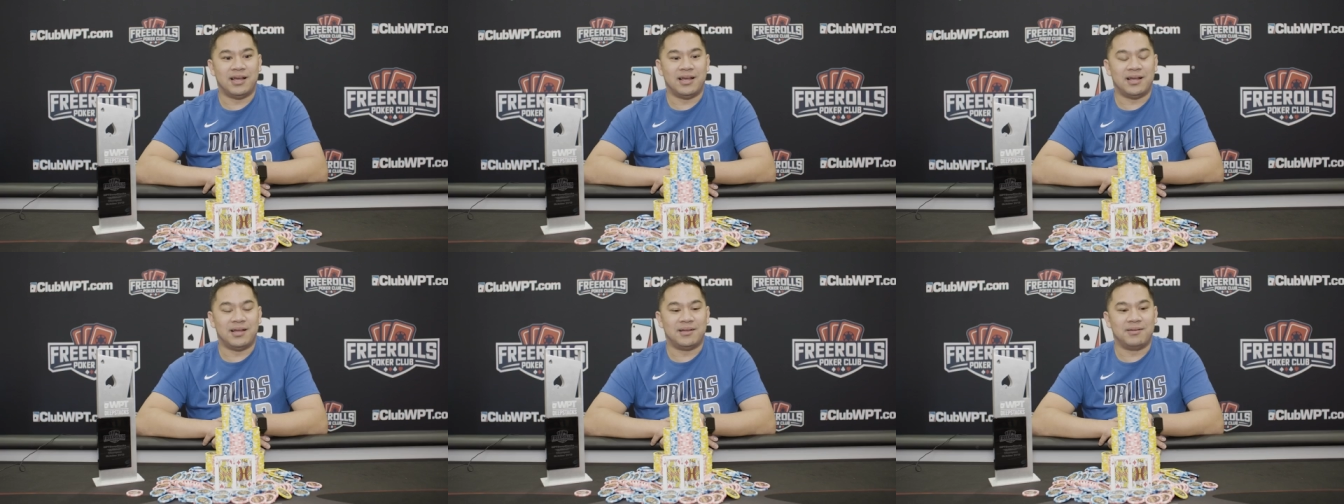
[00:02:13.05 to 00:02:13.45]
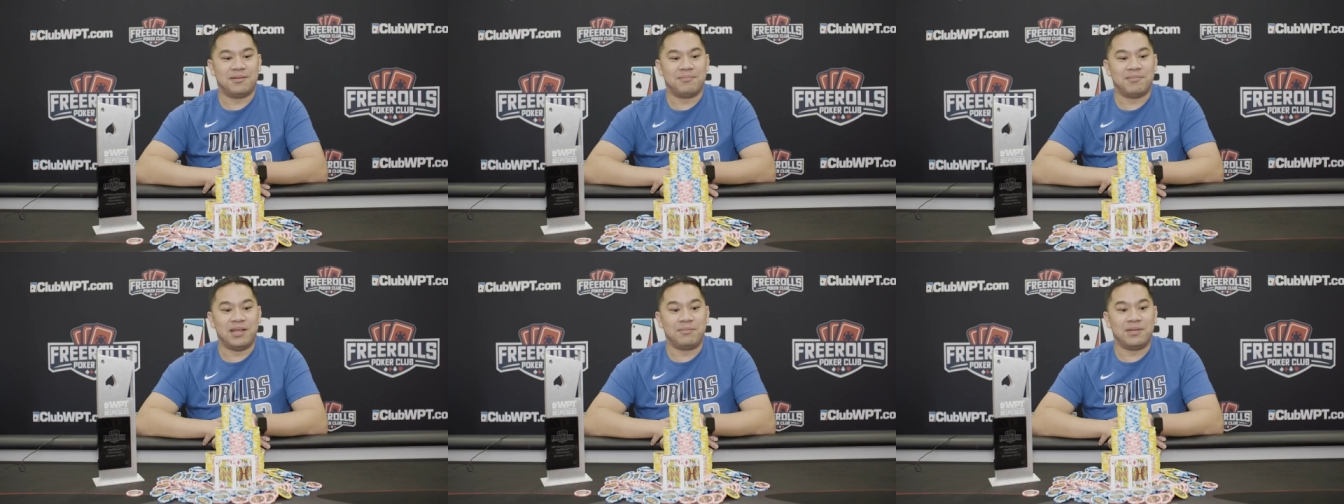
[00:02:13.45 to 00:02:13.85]
uh,
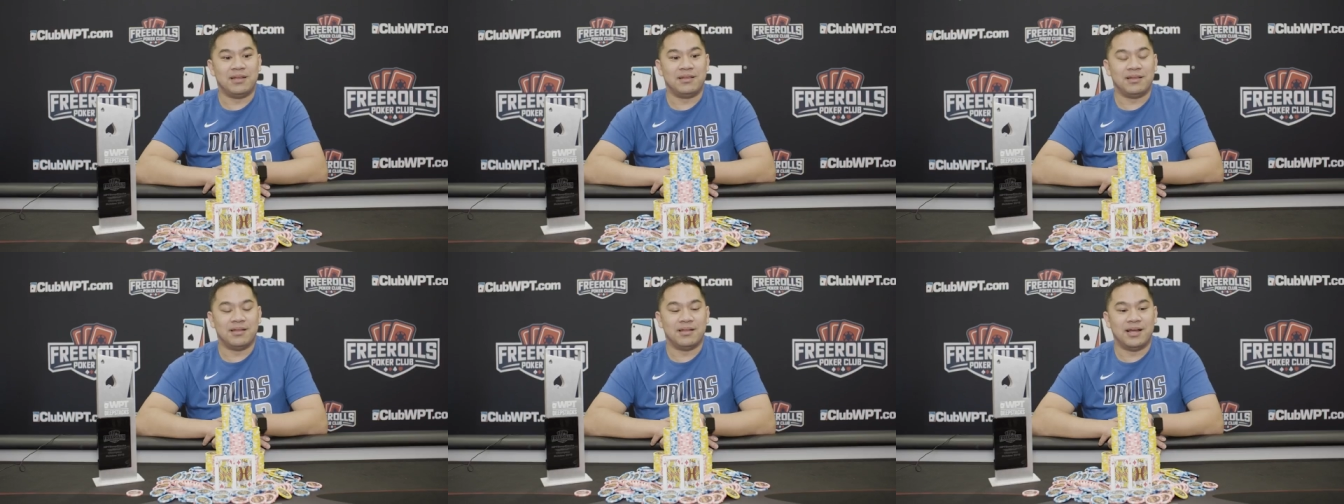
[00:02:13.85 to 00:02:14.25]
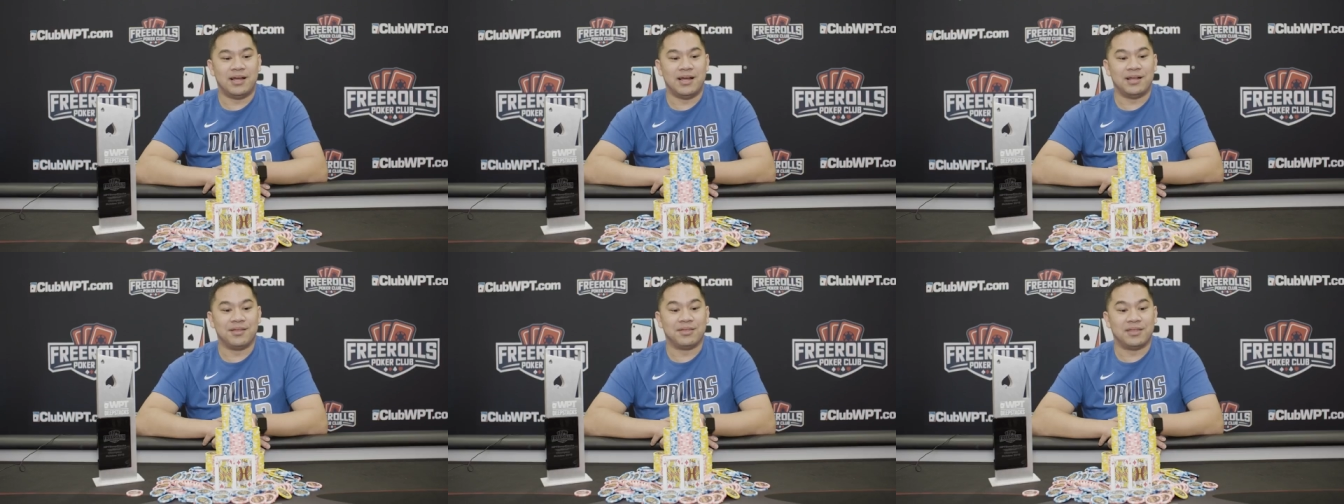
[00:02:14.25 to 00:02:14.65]
made me
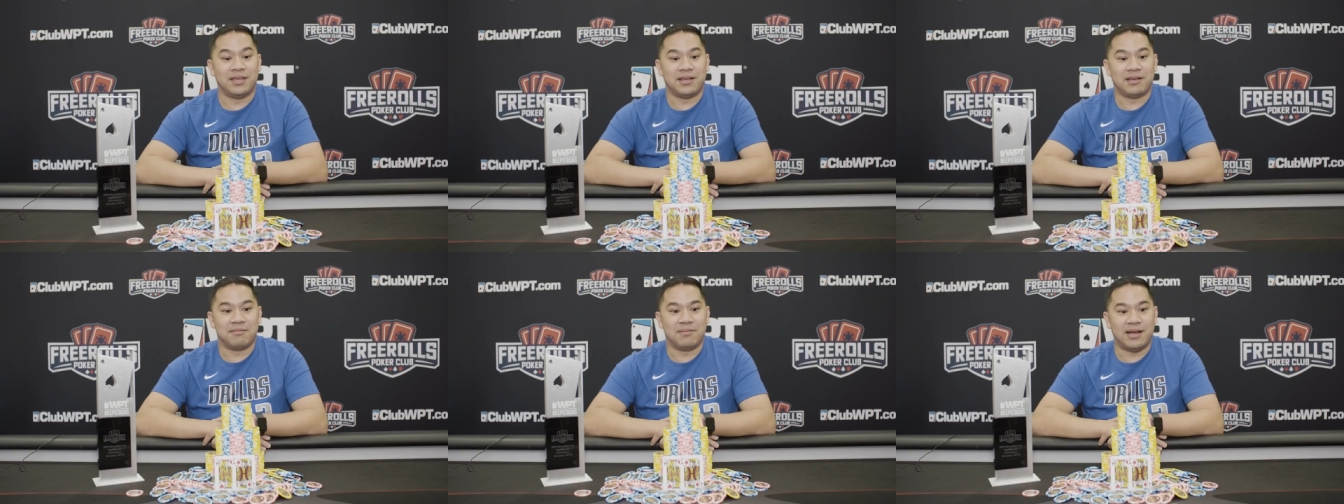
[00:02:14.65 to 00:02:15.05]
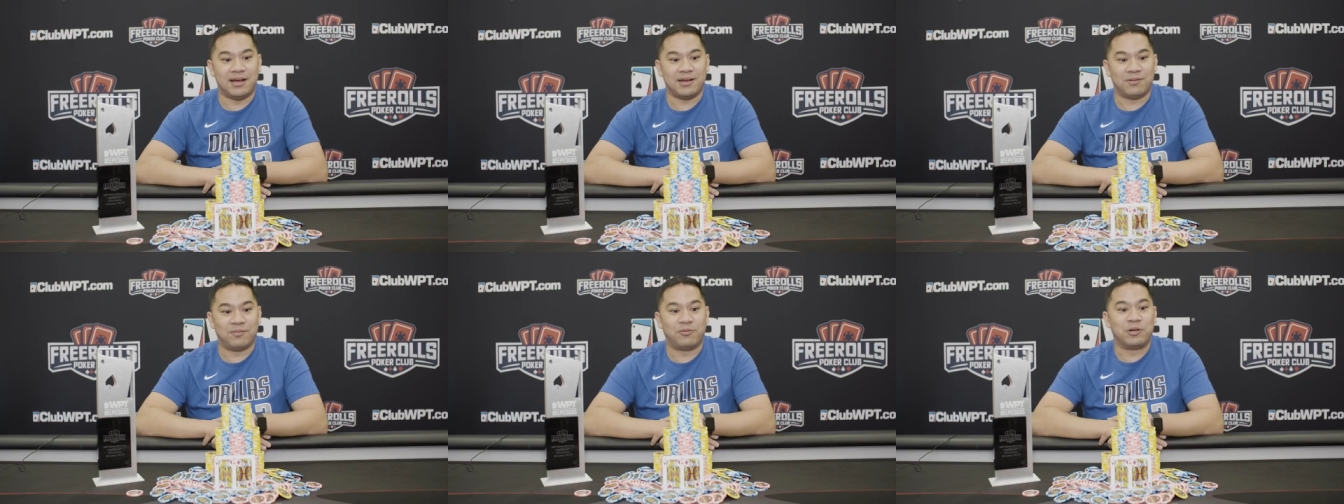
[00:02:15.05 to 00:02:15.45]
uh, think
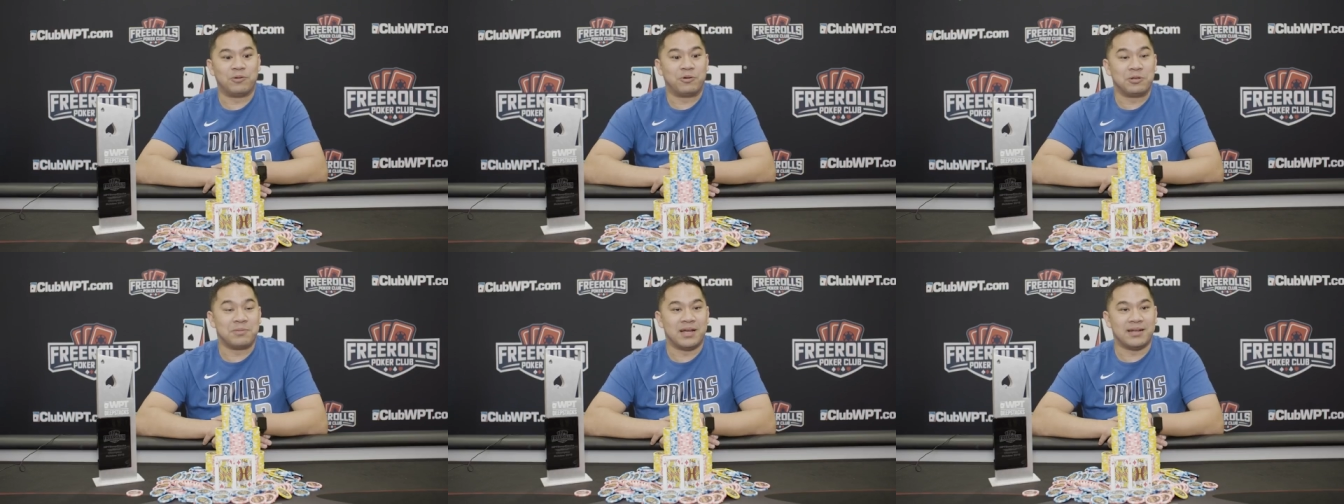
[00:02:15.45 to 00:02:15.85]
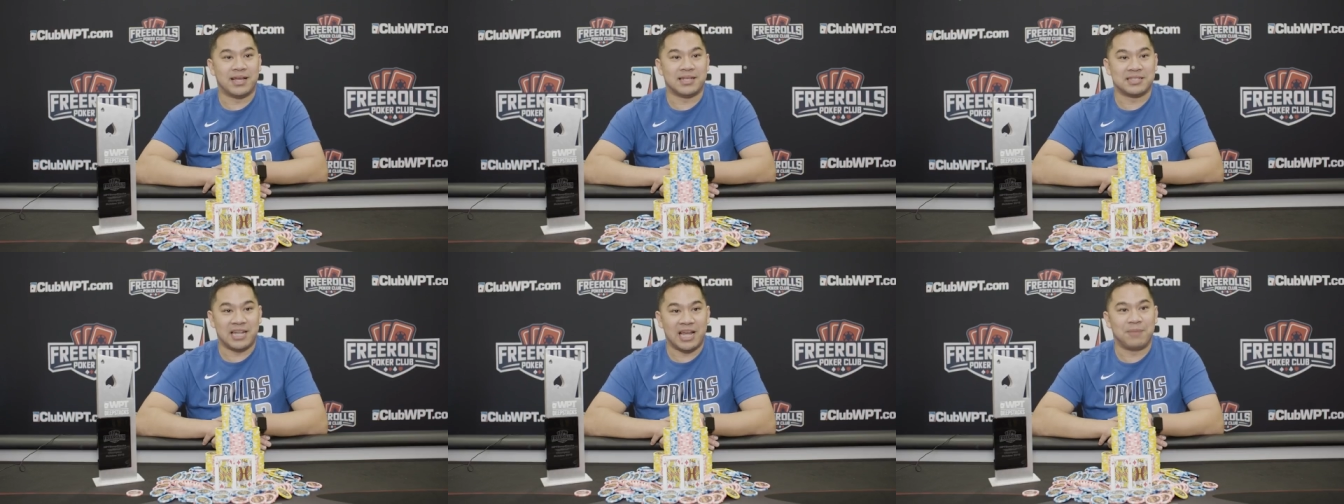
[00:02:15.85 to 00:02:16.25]
about what was my
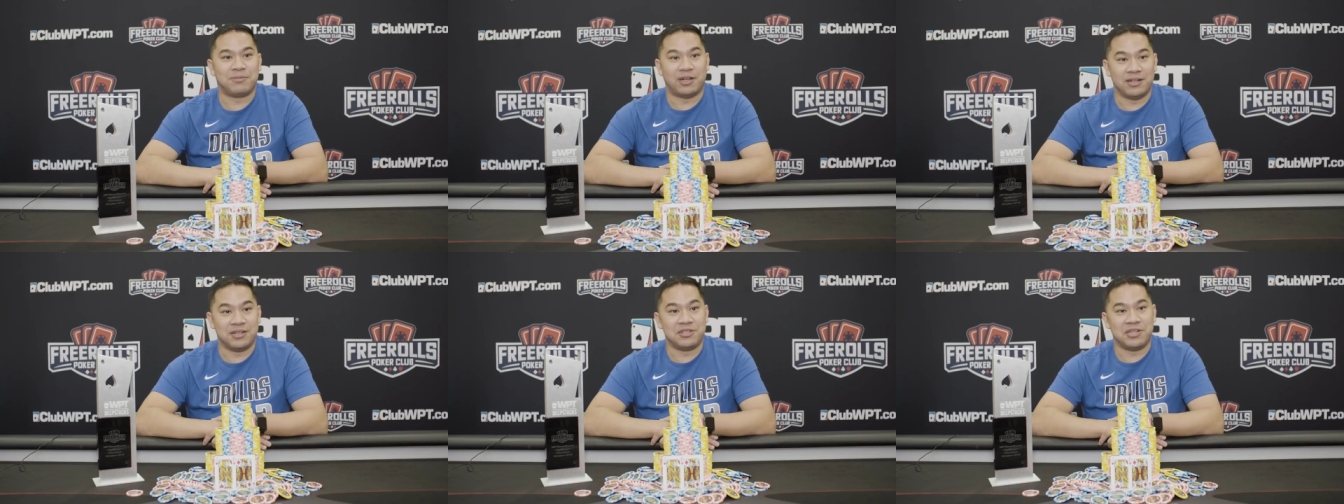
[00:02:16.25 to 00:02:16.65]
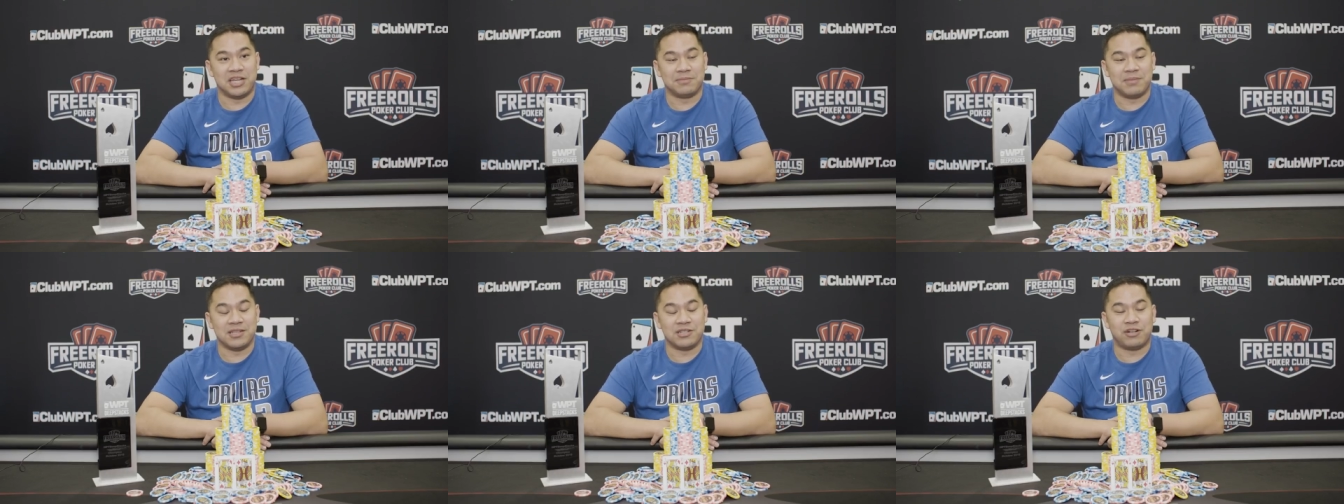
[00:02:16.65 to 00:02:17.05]
next step, trying to
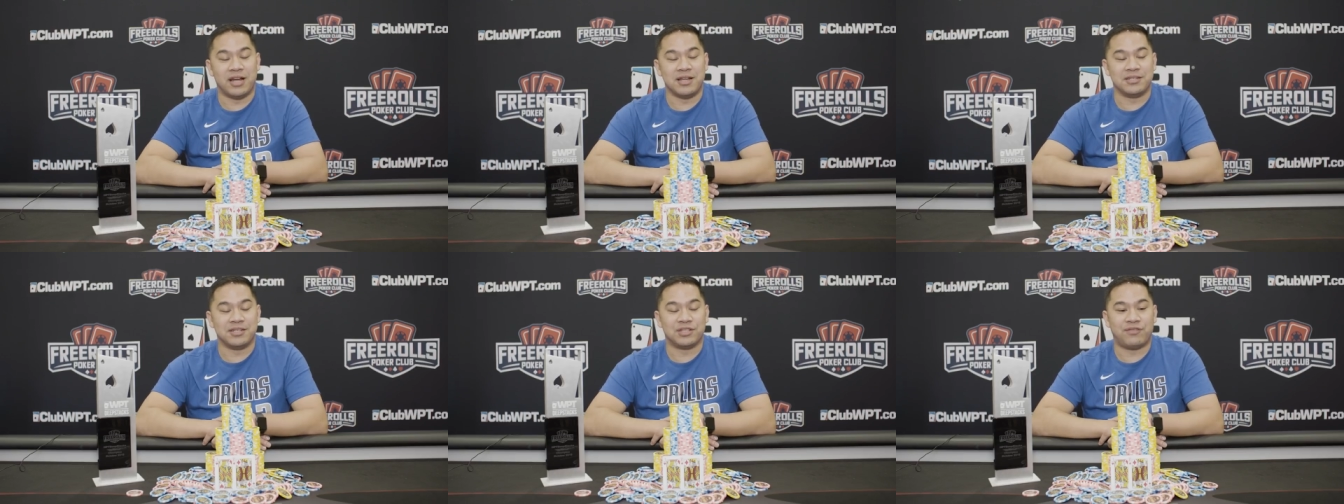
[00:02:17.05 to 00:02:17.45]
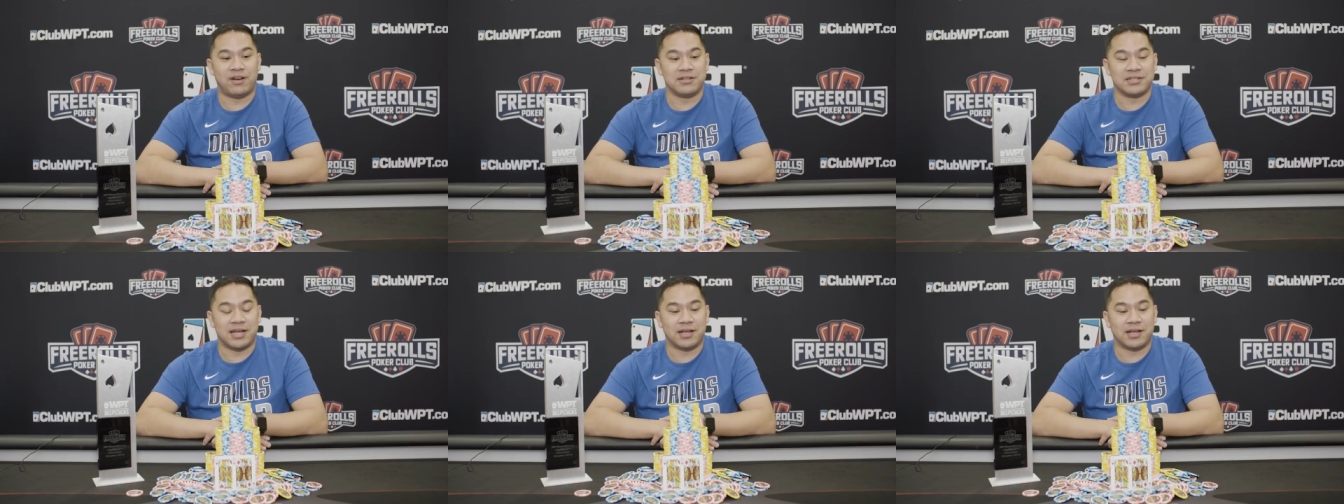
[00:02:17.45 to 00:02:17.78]
change my strategy as far as